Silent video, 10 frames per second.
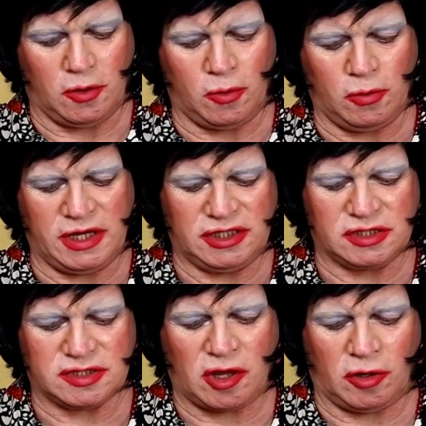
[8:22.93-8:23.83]
all in your
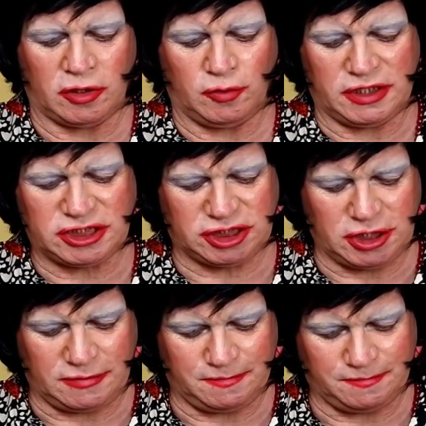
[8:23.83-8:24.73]

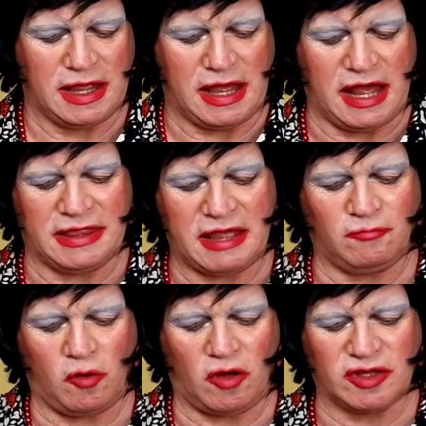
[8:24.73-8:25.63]
sandwich. And
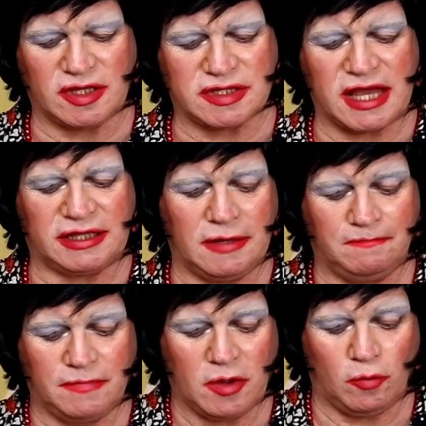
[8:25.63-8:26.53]
then what, as I said,
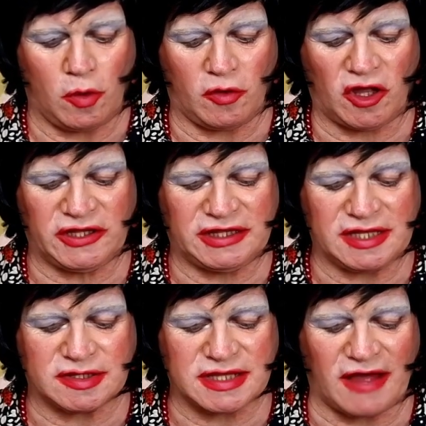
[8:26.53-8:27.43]
what I
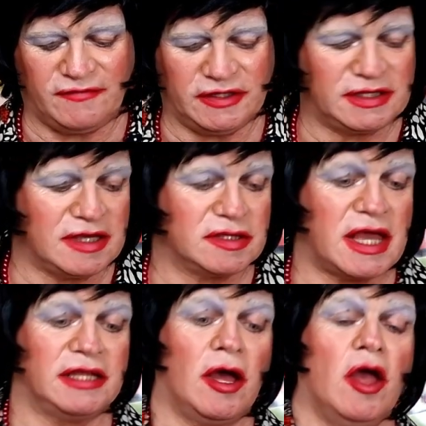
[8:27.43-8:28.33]
discovered, they
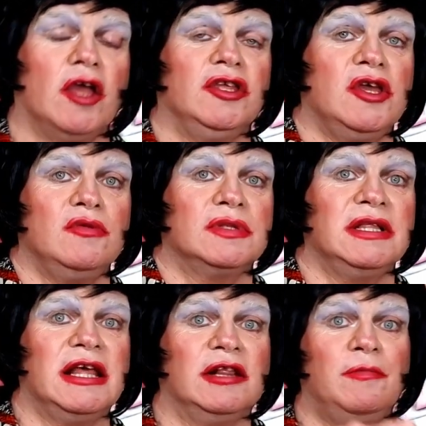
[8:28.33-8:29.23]
said use a
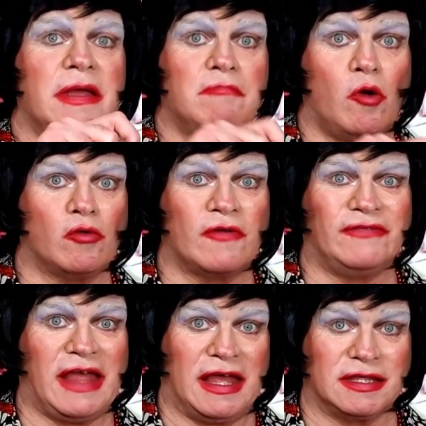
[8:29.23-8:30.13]
little bit more of
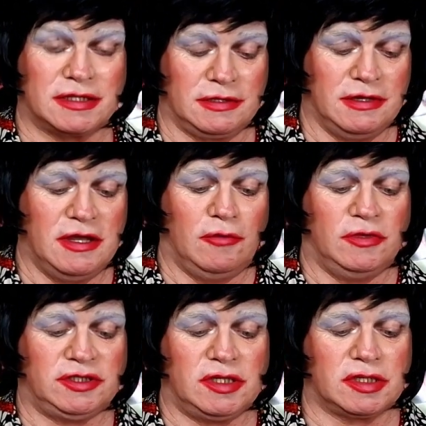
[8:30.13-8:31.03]
this,
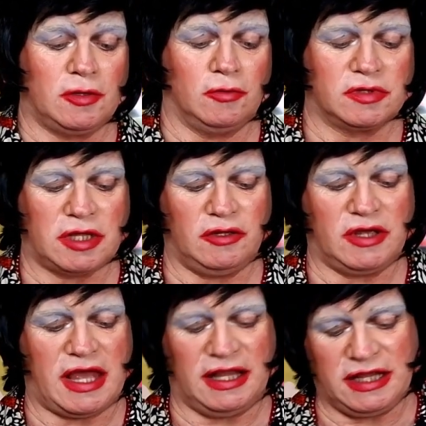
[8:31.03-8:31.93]
which is salt. So you
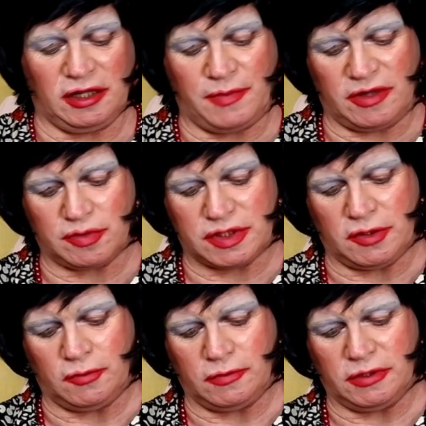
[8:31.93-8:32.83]
get a little bit of
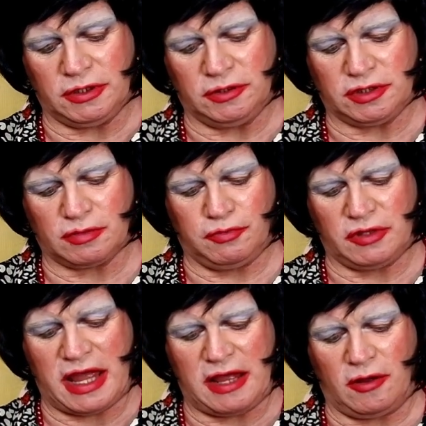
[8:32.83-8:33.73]
salt and you just put
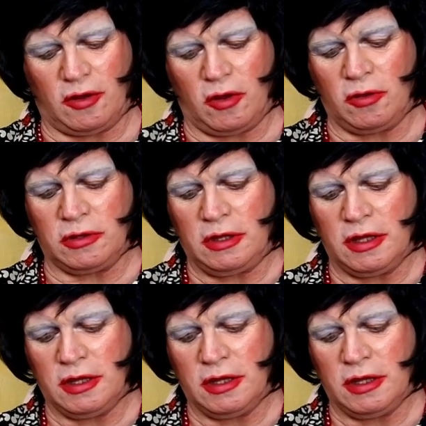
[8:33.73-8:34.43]
that on